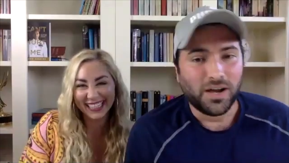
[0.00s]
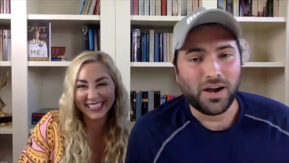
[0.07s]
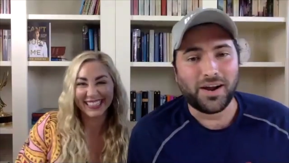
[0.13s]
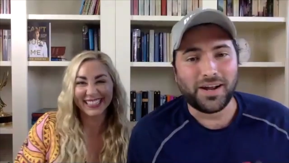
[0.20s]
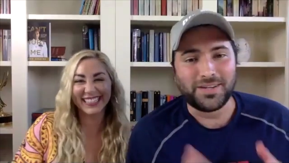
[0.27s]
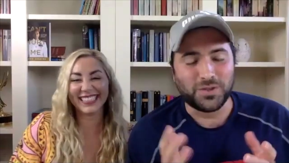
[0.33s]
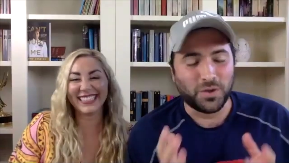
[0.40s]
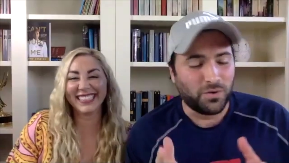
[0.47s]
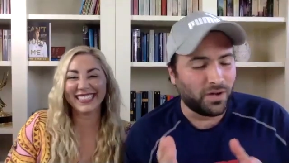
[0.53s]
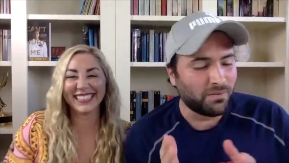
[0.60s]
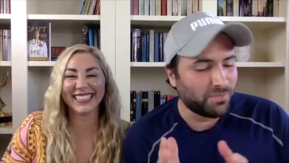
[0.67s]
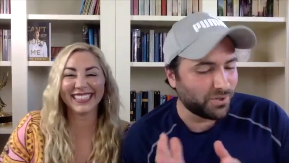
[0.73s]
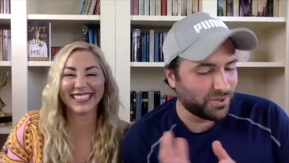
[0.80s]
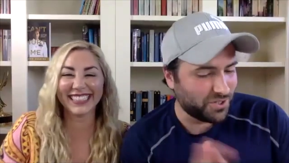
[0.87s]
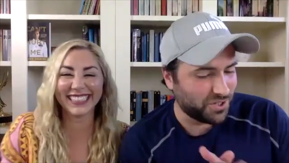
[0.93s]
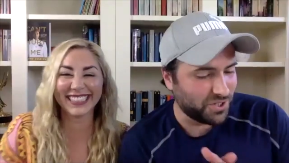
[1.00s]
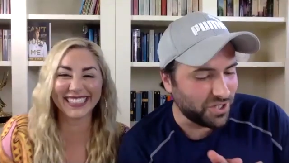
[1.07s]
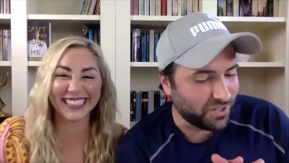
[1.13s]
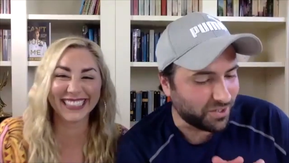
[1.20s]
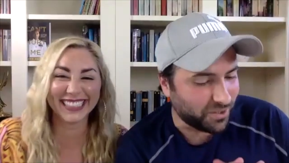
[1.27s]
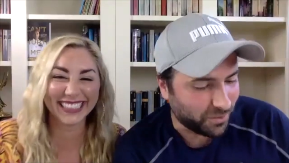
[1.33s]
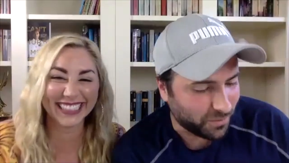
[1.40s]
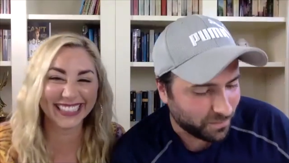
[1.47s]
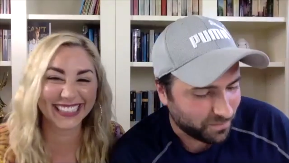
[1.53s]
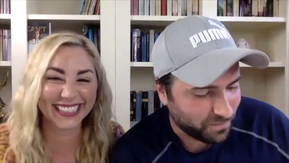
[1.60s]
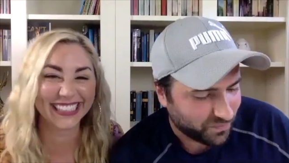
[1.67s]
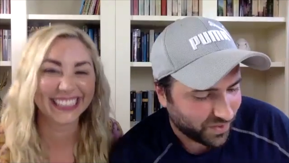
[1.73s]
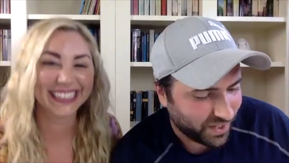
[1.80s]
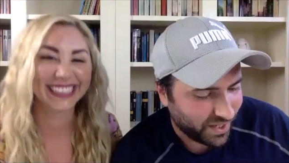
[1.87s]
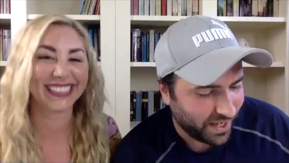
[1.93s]
Speaker 1: All right. So number two,
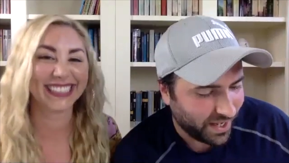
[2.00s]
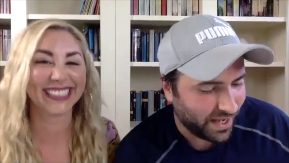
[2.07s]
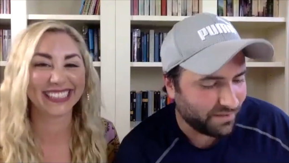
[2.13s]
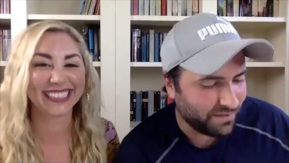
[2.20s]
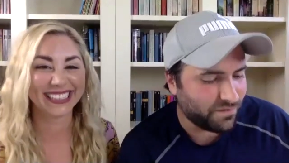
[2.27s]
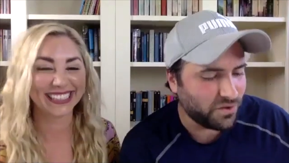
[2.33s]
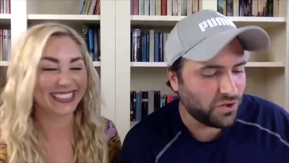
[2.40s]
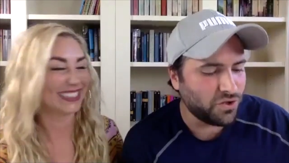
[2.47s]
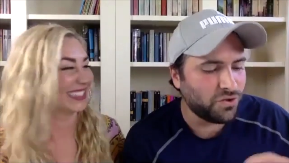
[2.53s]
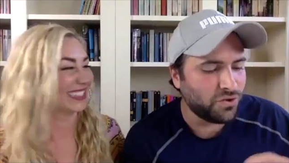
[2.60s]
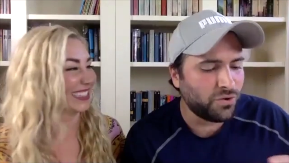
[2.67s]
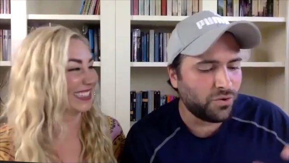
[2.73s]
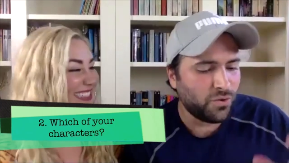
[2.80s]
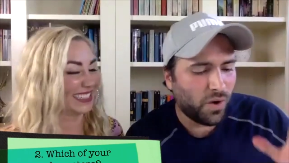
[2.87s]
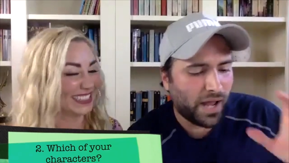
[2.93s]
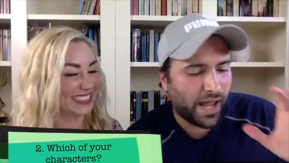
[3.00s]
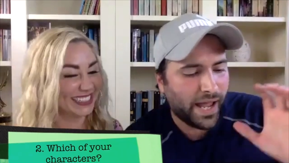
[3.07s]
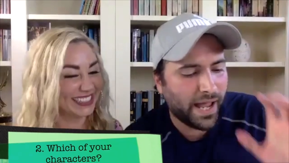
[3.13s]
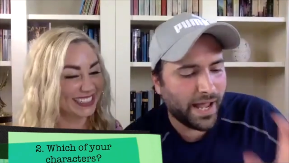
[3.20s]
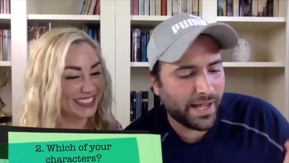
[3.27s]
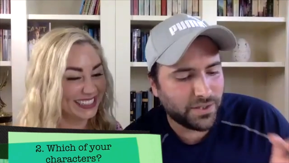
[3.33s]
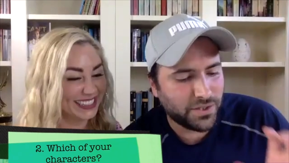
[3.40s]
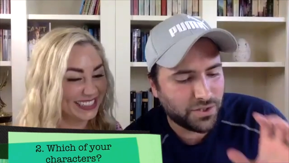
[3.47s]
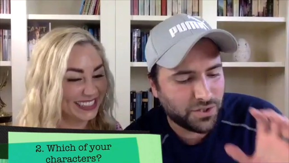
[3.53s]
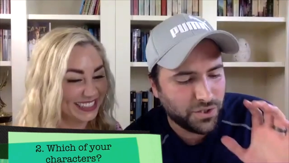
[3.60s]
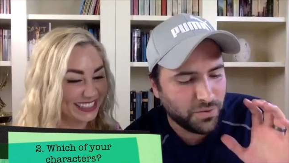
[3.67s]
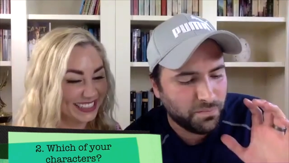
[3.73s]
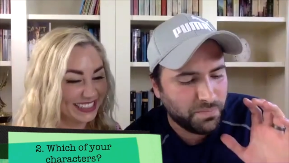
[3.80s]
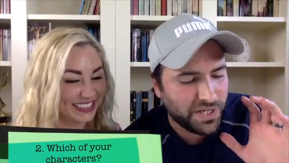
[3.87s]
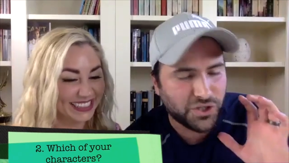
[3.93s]
if you had
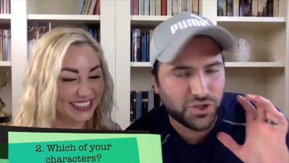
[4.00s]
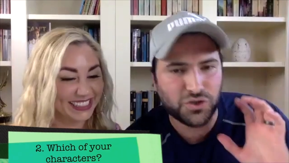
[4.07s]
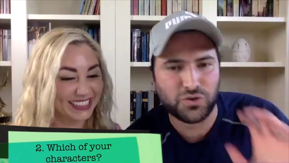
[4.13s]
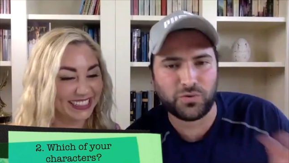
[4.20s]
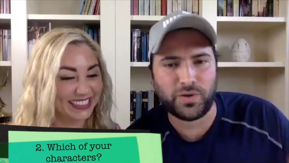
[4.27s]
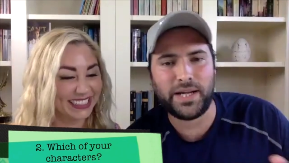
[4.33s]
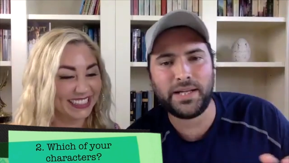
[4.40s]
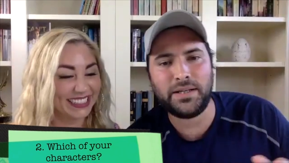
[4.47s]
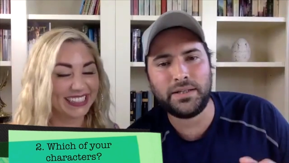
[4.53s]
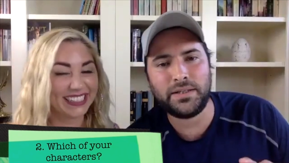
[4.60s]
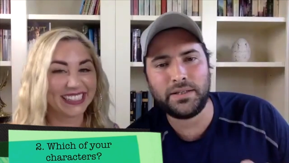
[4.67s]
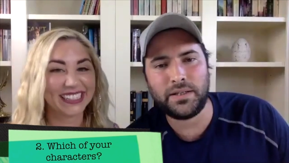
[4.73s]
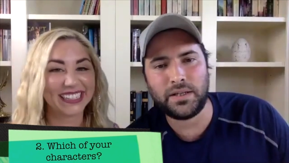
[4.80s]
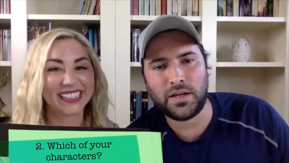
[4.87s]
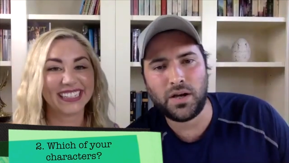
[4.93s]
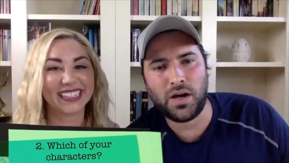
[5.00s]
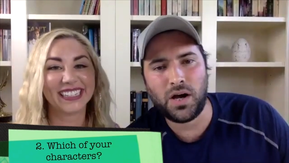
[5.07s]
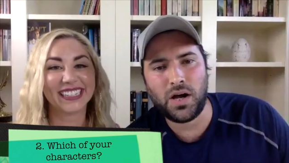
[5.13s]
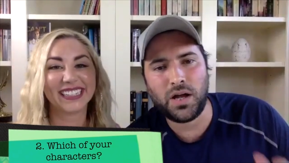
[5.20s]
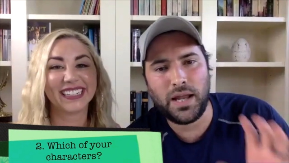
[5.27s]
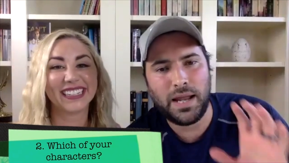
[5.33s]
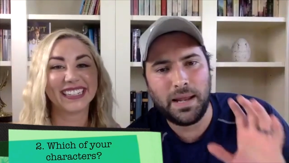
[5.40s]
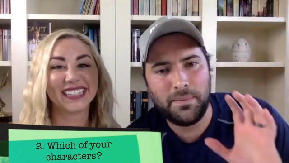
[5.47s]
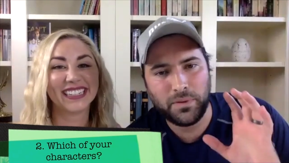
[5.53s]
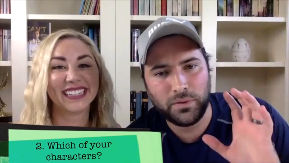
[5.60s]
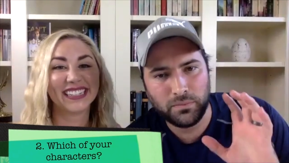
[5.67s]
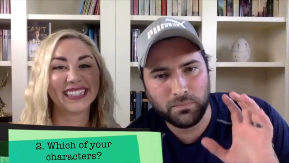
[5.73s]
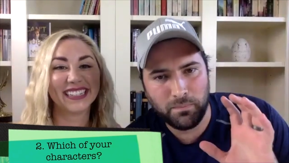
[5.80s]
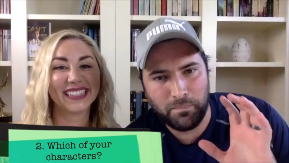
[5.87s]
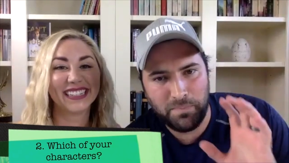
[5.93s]
to be stranded on
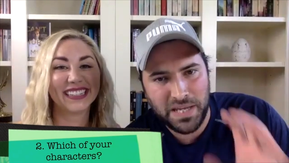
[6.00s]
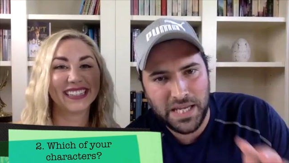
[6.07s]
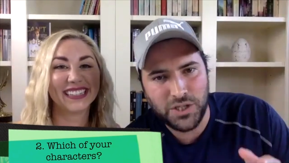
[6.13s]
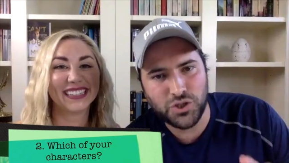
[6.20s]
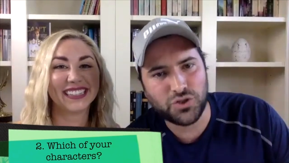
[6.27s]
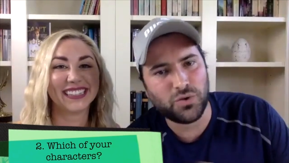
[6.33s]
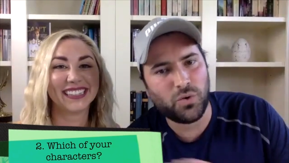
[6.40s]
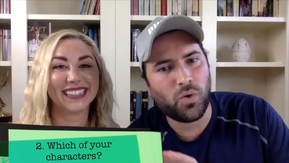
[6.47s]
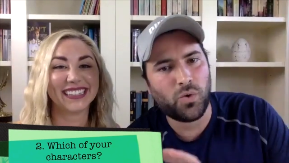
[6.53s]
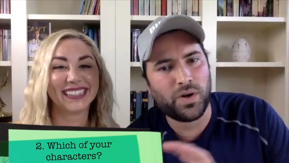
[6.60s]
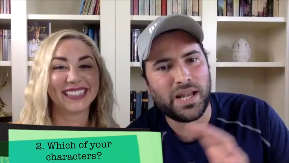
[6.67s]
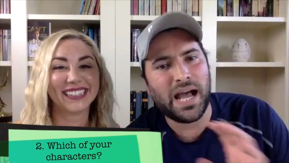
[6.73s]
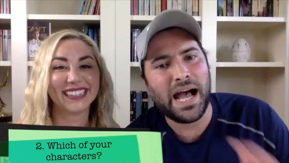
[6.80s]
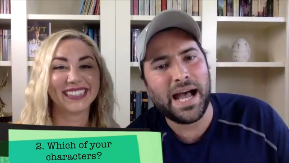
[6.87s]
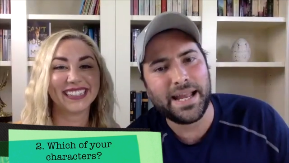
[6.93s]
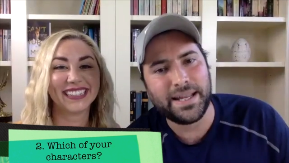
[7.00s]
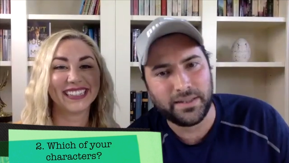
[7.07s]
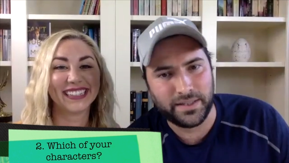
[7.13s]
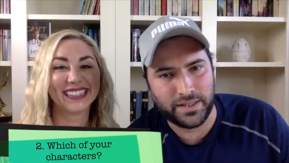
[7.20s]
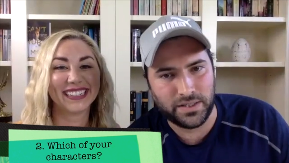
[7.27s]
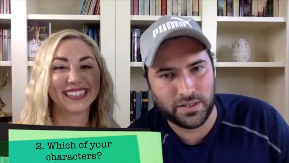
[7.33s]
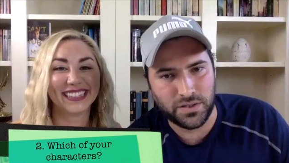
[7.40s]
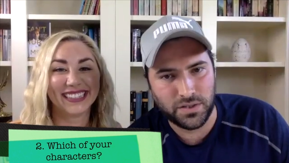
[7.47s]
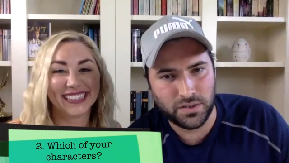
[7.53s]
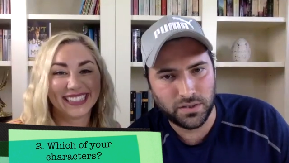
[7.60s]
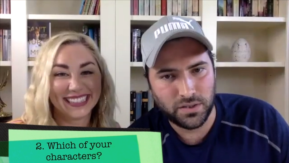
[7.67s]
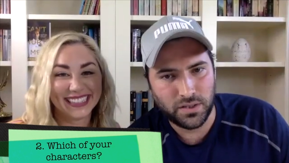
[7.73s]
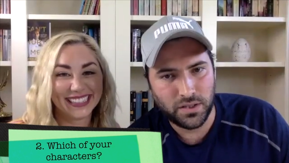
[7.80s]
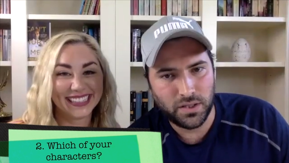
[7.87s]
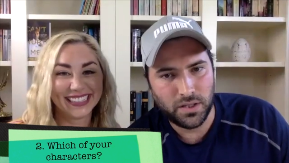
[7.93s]
a beach or an island
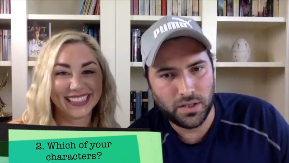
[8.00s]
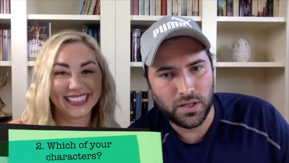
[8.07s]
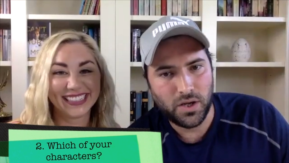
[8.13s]
okay.